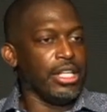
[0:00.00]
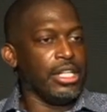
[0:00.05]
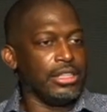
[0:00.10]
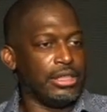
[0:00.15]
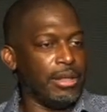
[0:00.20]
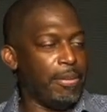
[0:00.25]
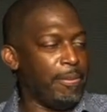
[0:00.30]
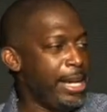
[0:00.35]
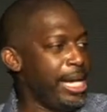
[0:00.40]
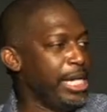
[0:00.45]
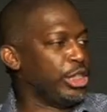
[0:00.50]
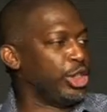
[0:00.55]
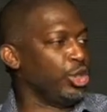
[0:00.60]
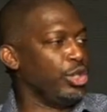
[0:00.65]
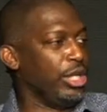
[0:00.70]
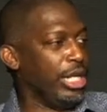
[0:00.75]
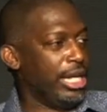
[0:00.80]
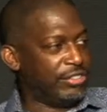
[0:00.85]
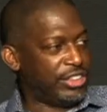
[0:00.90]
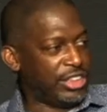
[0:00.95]
to make
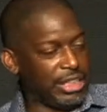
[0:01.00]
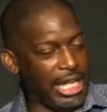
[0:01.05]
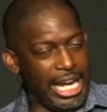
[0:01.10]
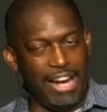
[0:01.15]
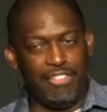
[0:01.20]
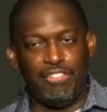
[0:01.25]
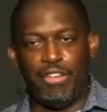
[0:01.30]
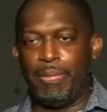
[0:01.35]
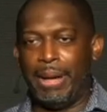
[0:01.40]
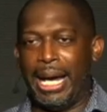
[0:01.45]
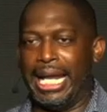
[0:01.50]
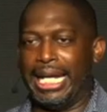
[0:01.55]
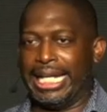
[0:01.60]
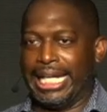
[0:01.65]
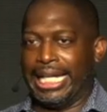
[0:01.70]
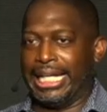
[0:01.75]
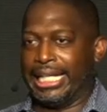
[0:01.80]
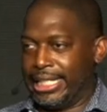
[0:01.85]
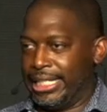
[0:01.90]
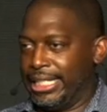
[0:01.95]
sure if everybody
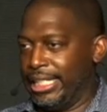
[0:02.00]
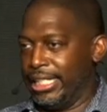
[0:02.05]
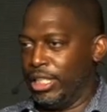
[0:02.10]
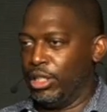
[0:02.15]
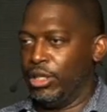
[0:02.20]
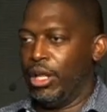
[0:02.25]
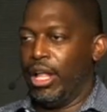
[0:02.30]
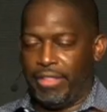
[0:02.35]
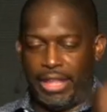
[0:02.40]
get killed,